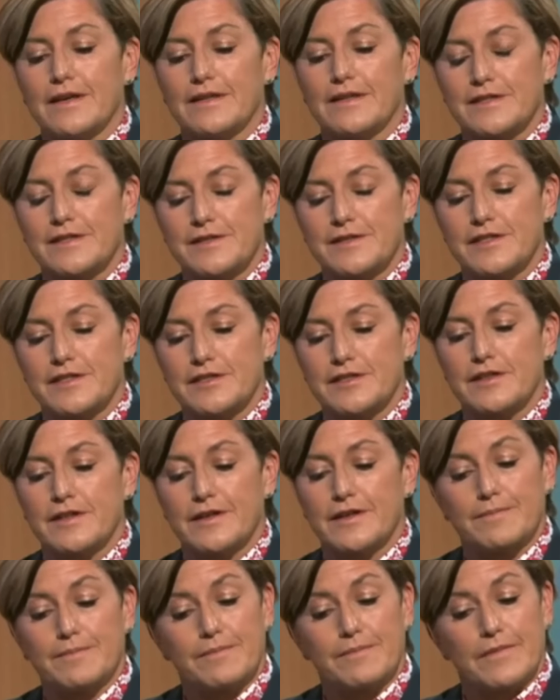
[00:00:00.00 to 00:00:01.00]
a decision
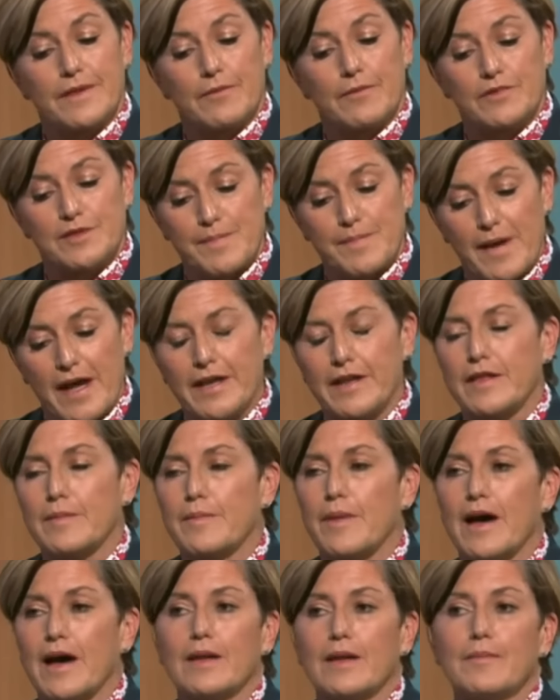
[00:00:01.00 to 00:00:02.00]
that was made in the
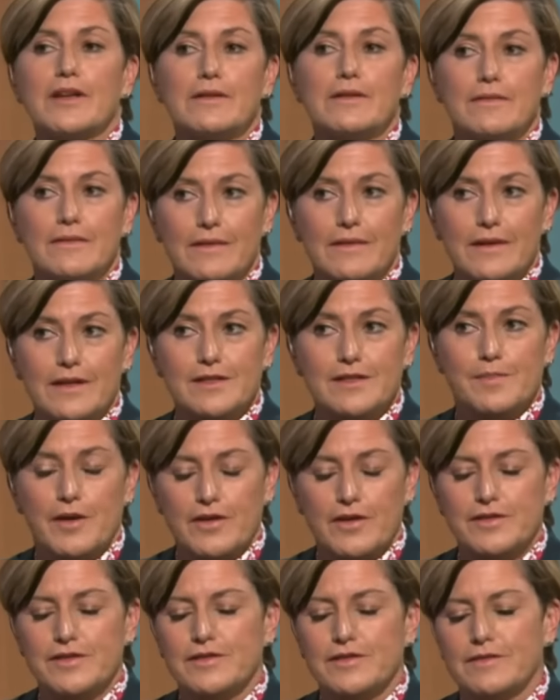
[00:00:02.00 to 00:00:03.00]
Parliament as
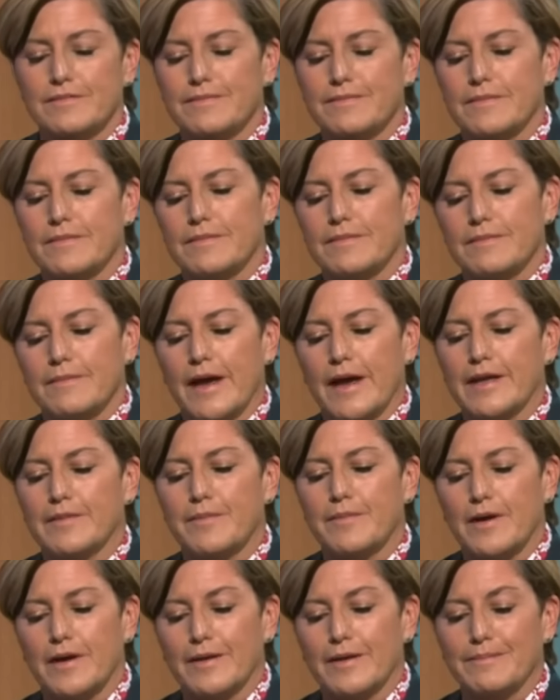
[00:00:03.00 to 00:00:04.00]
opposed to made
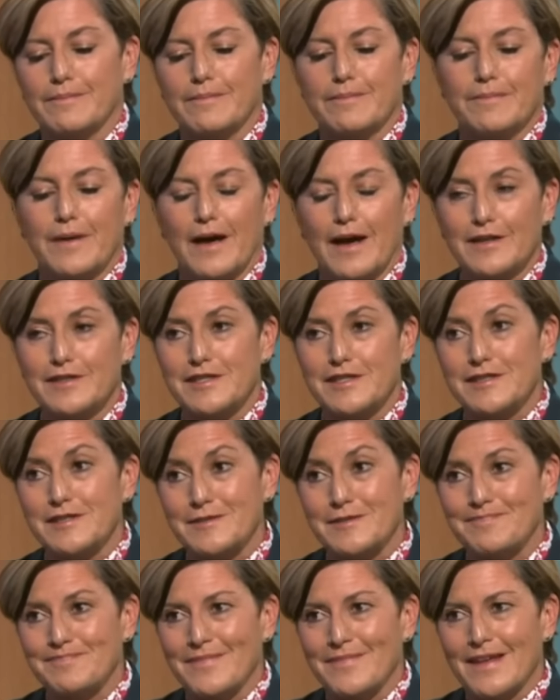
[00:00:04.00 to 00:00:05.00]
by parties.
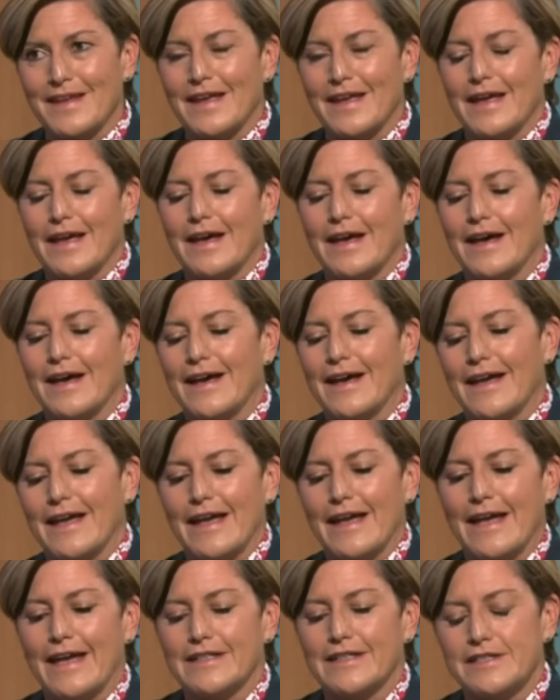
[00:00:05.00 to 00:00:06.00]

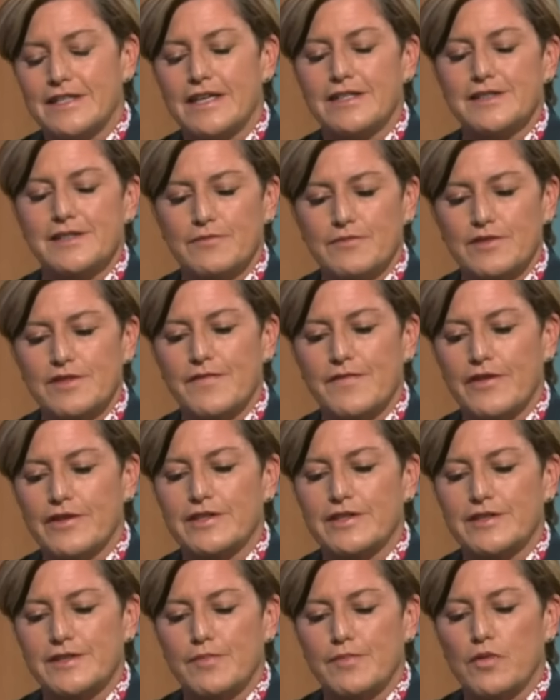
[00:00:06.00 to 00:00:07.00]
And yes, it was very
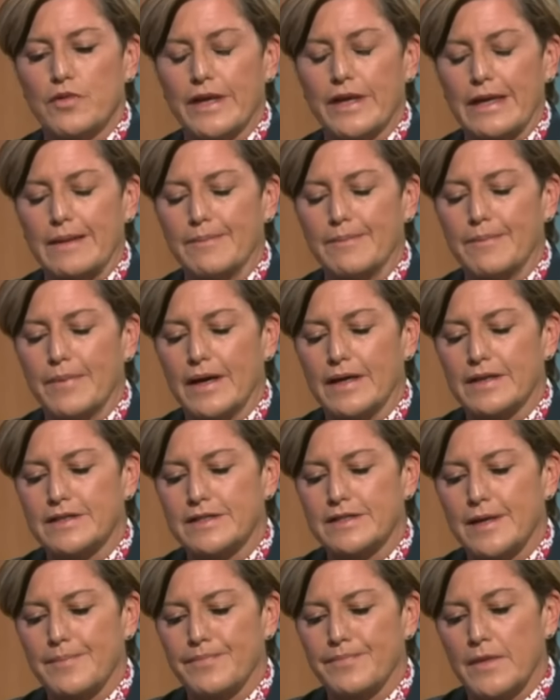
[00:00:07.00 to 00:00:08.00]
disappointing. But,
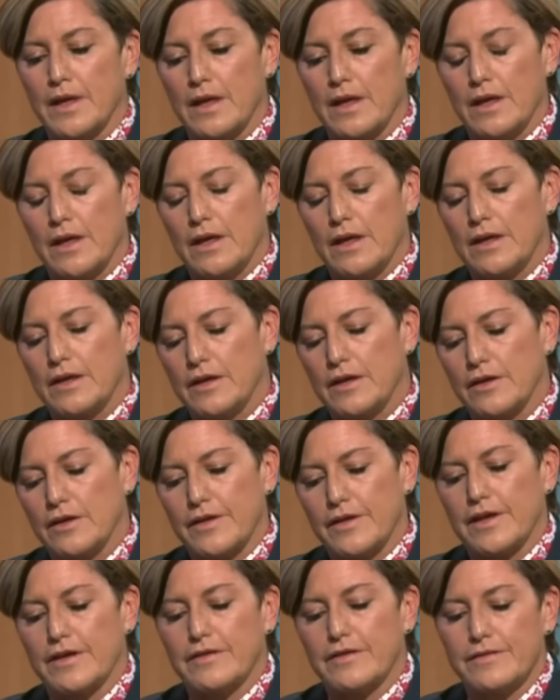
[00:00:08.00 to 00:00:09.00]
you know,
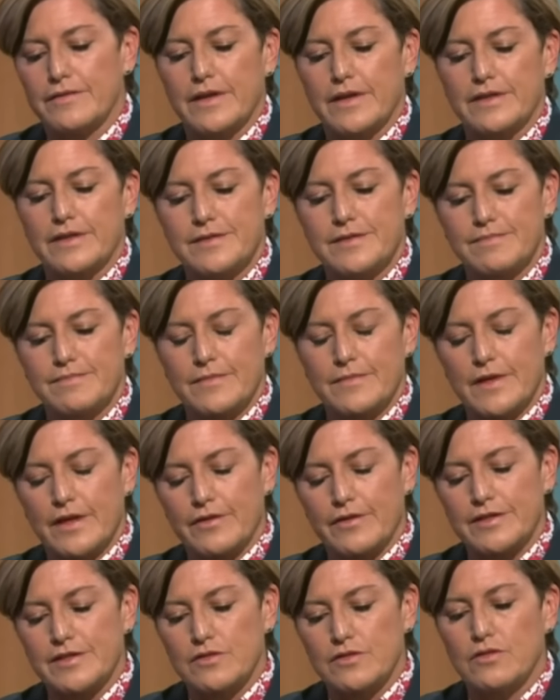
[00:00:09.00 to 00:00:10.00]
there
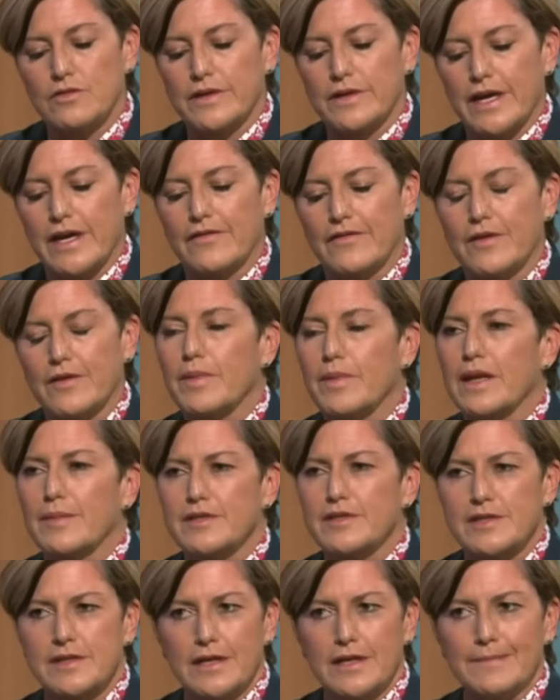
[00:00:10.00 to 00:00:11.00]
is talk now of a
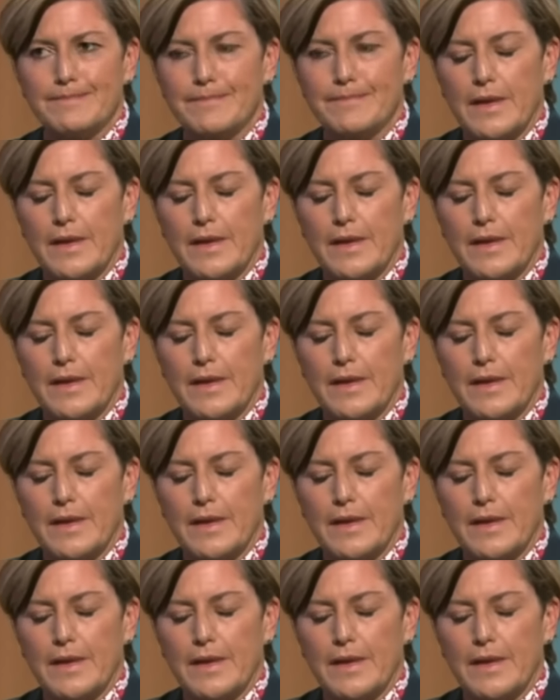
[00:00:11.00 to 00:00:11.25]
plebiscite.